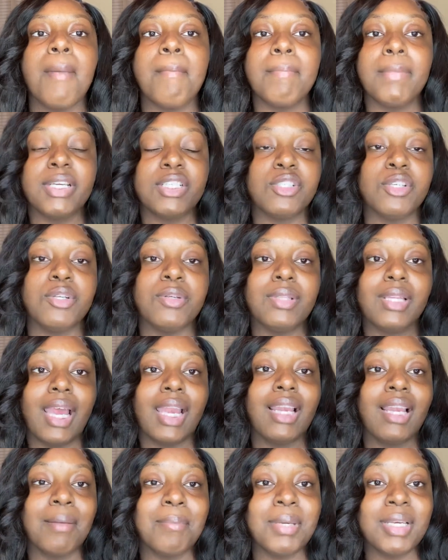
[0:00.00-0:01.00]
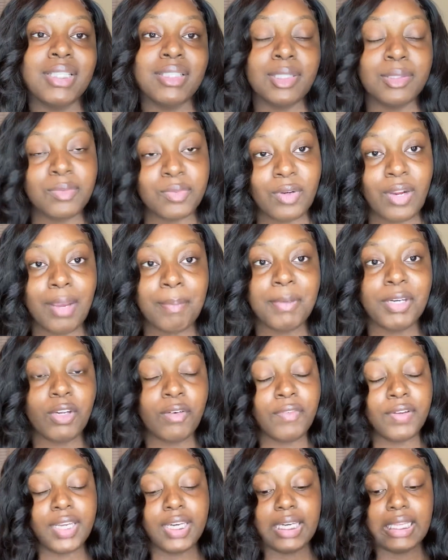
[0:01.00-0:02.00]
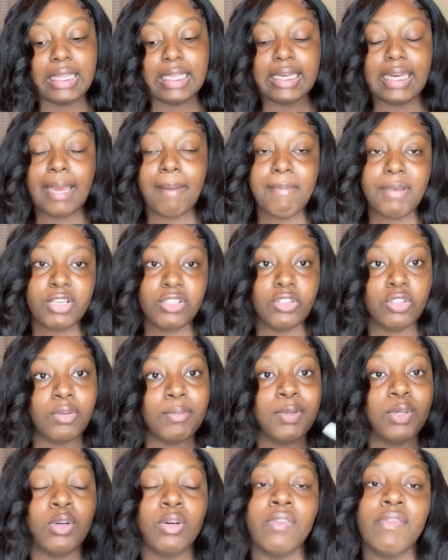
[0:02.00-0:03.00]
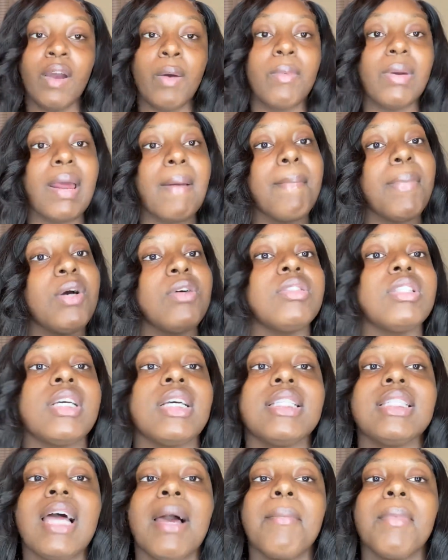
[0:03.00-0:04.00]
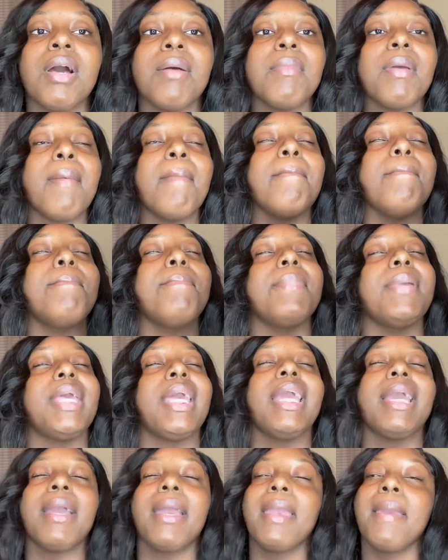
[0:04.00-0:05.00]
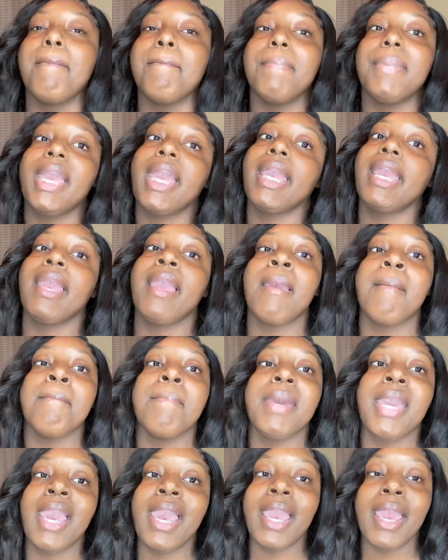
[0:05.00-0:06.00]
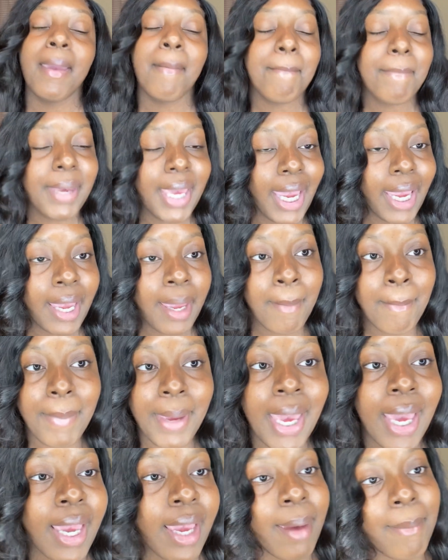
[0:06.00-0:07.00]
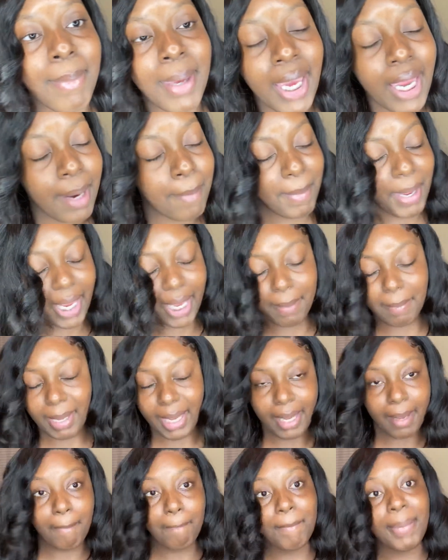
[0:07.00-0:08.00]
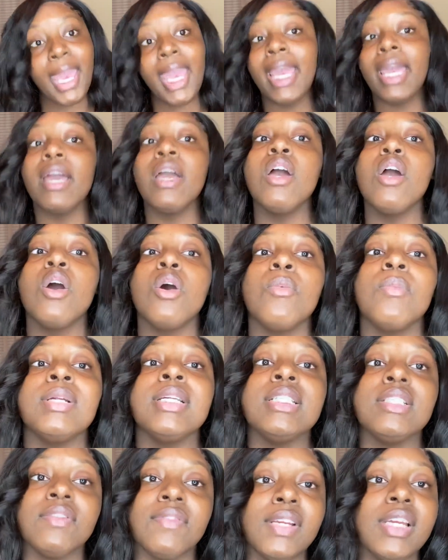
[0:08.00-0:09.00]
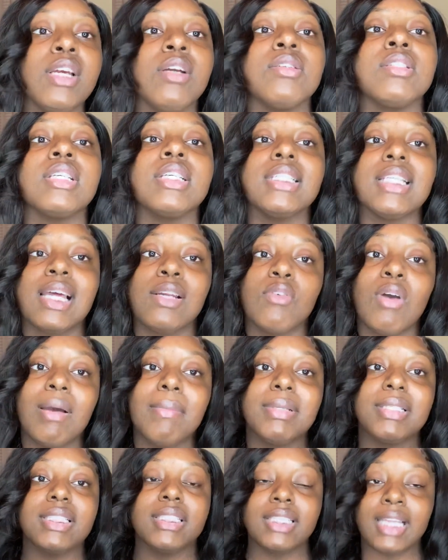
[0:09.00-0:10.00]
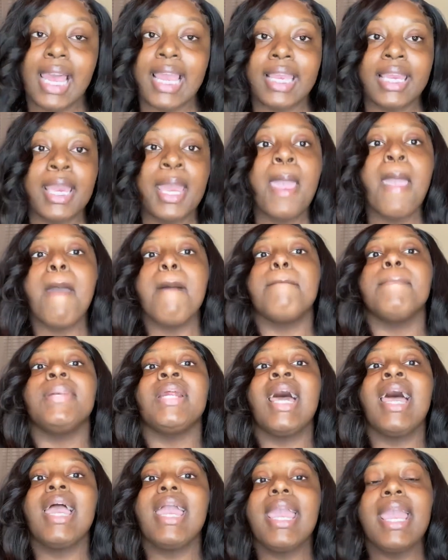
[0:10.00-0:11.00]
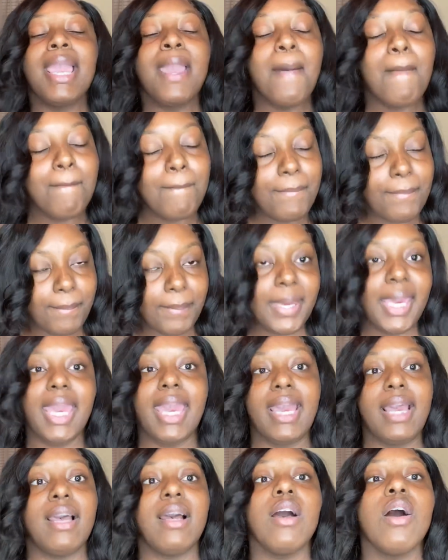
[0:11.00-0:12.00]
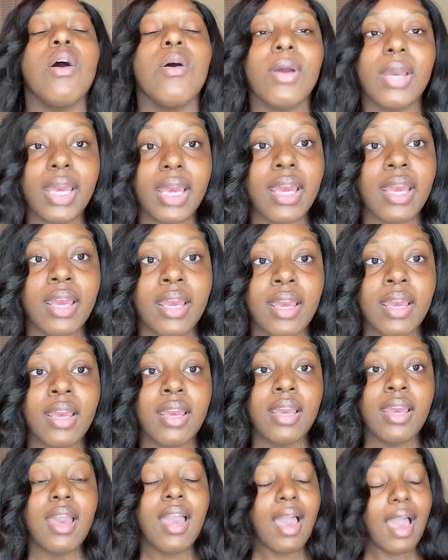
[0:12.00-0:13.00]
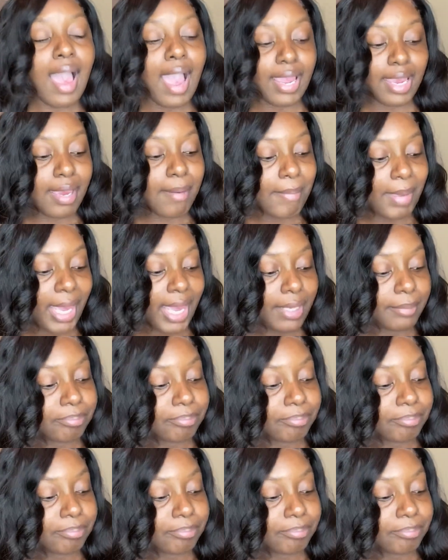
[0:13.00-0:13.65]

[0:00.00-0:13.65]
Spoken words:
Make sure you like, comment, and subscribe. And don't forget to click that bell so you'll be notified when I post. Because I'm coming back and back and back and back and back and back and back and back and back with these videos. Because I know I've been slacking. But I am back. Okay? I am back.